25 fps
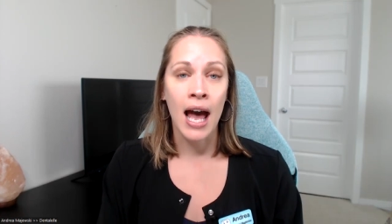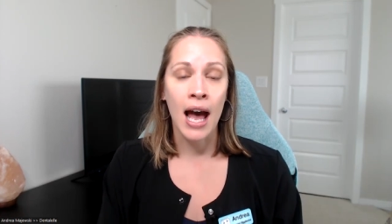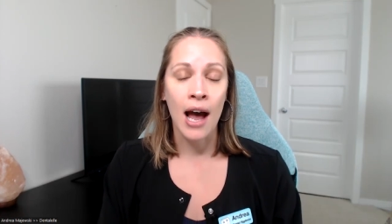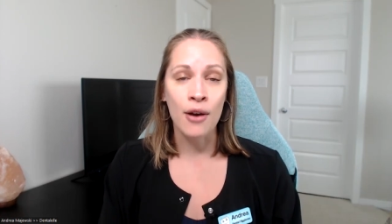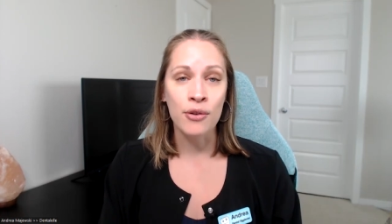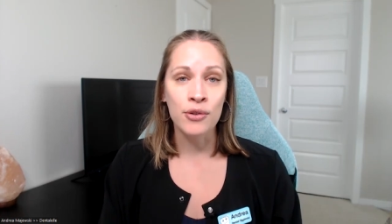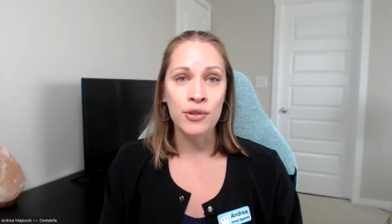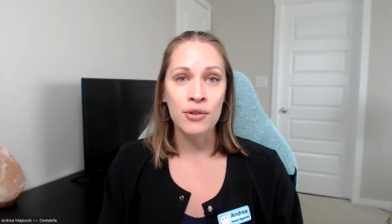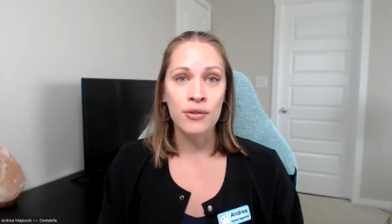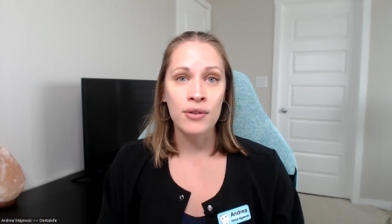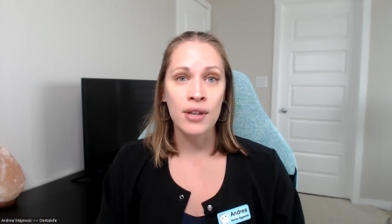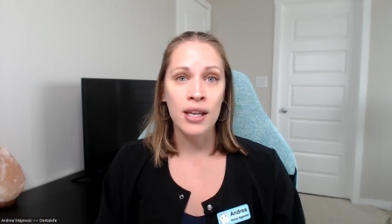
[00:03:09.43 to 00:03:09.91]

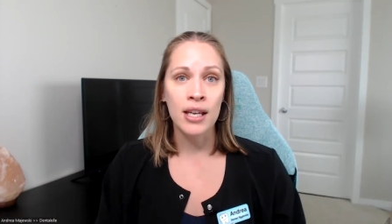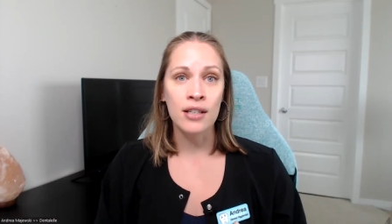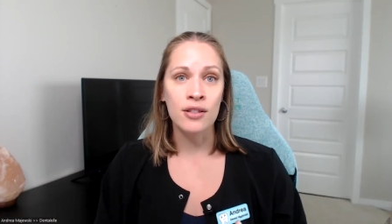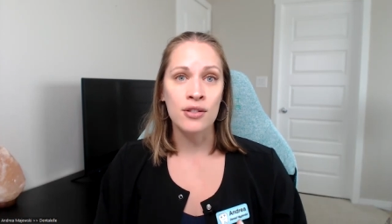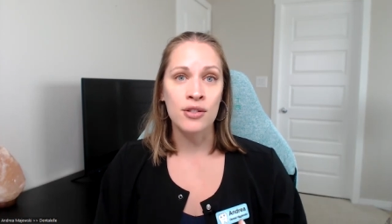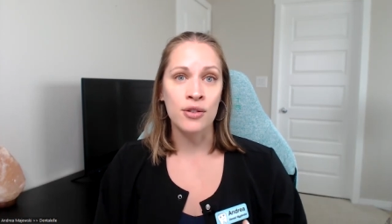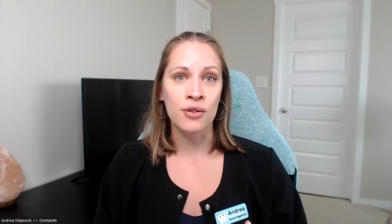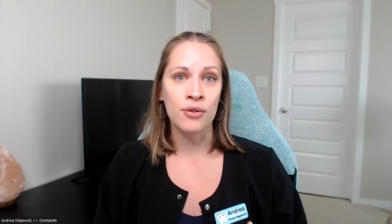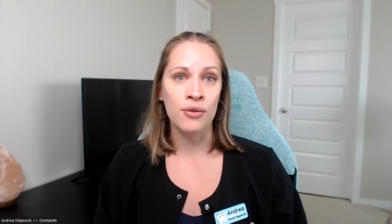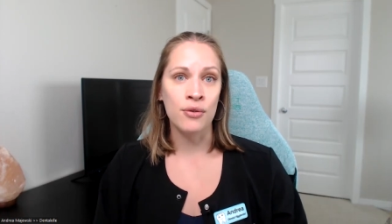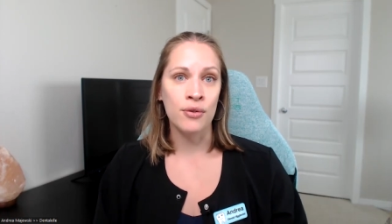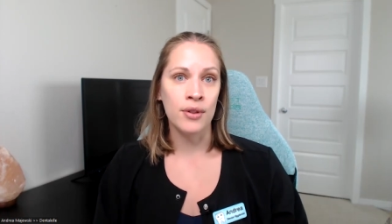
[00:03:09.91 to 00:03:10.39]
How do they
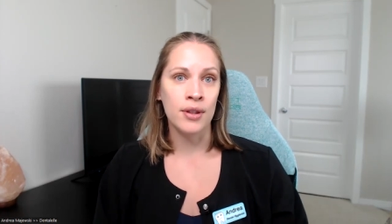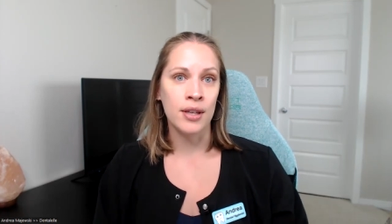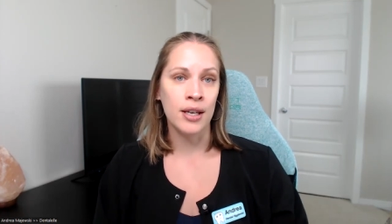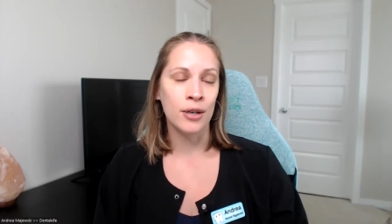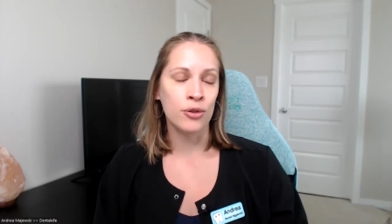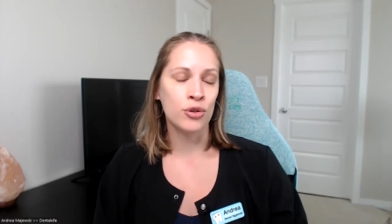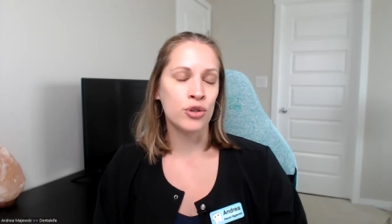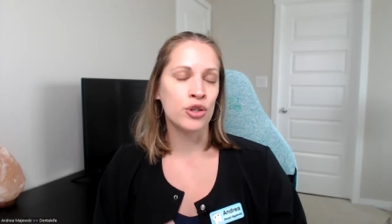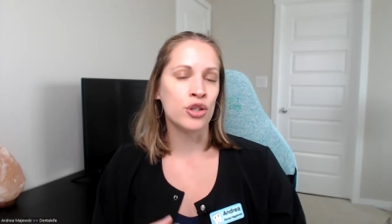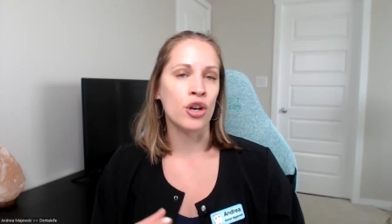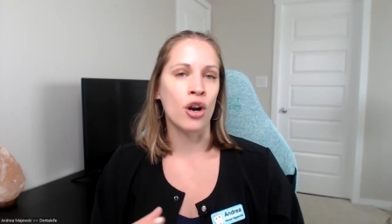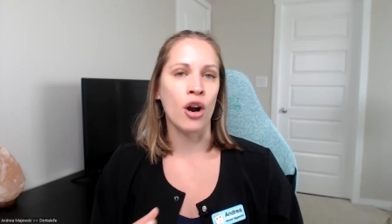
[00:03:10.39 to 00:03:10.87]
do
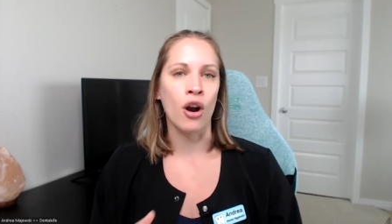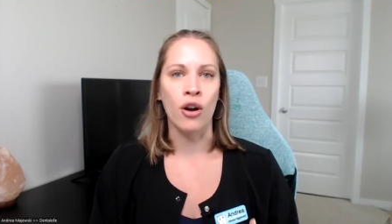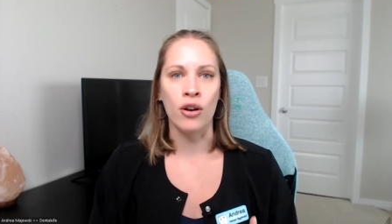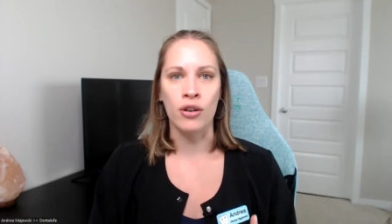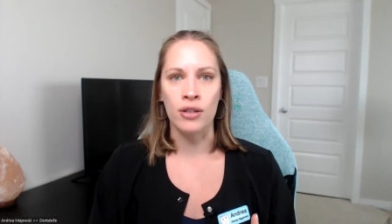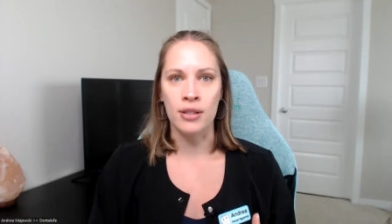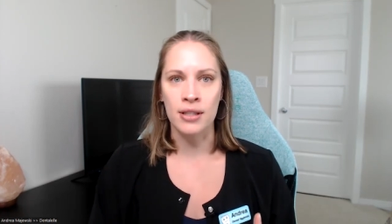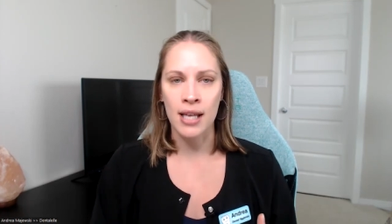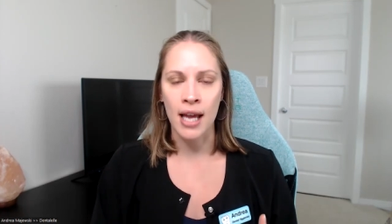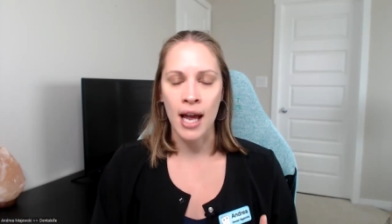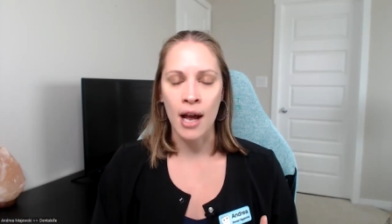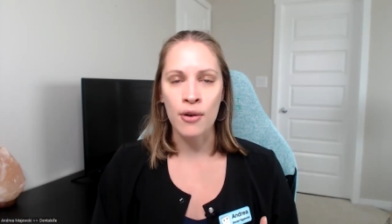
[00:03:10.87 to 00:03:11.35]
their
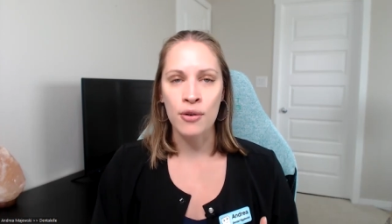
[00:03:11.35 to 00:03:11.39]
charts?